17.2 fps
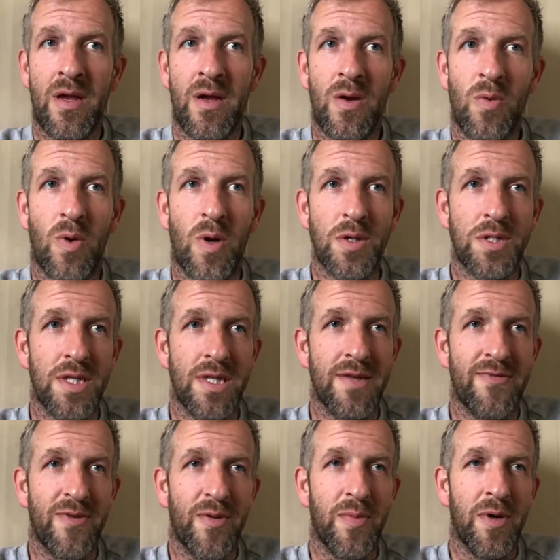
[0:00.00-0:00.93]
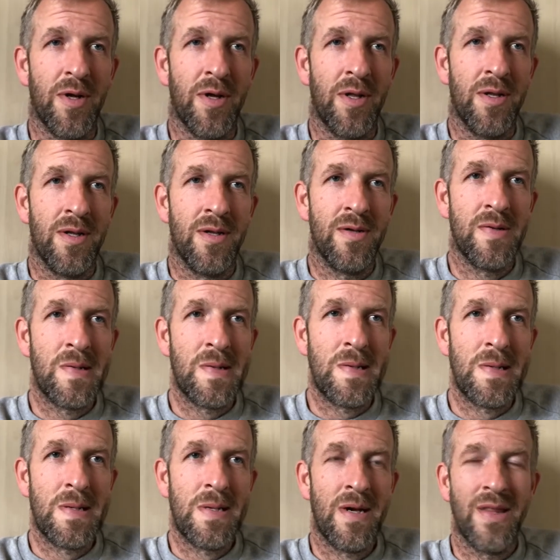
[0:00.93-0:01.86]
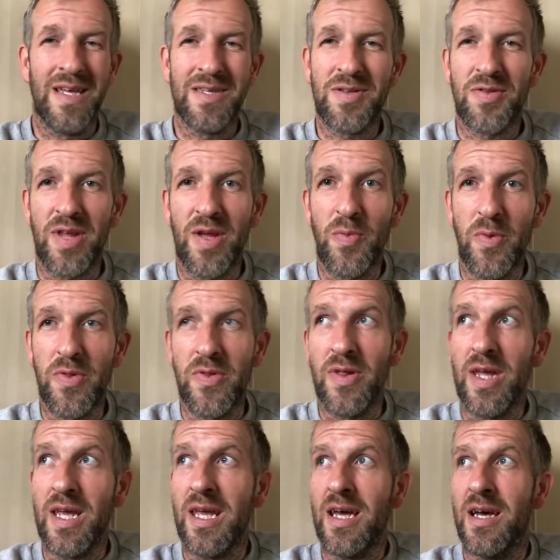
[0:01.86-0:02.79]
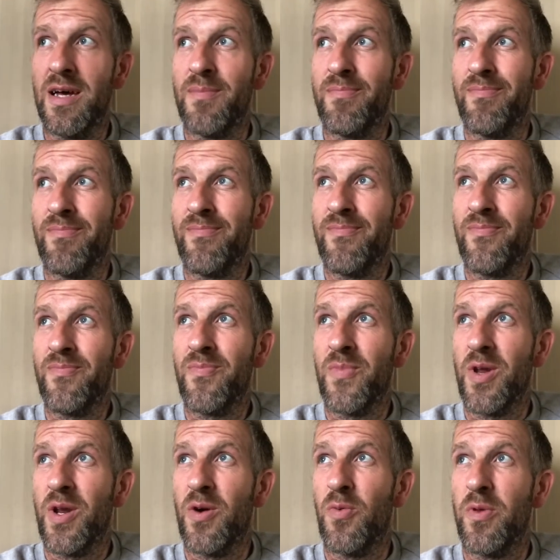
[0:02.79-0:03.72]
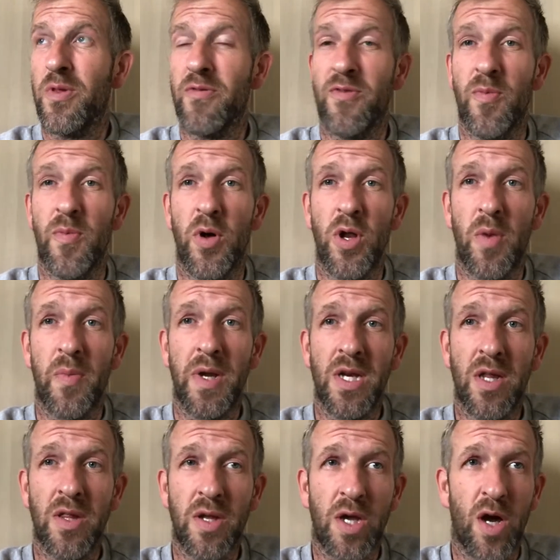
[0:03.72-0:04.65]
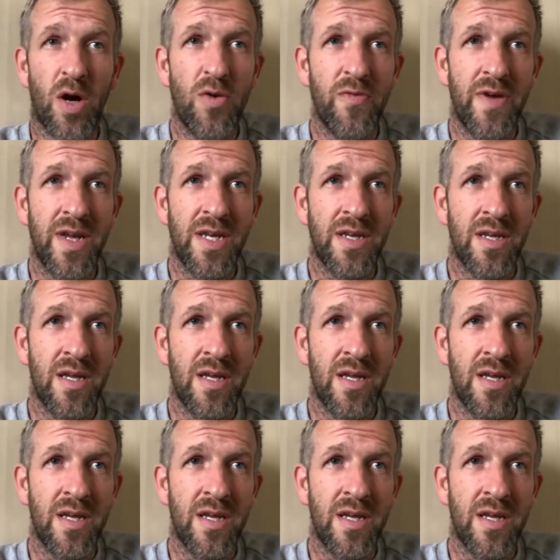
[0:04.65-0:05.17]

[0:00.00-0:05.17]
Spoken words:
watching the football. And that's the thing with the, you know, with the football not being on the COVID,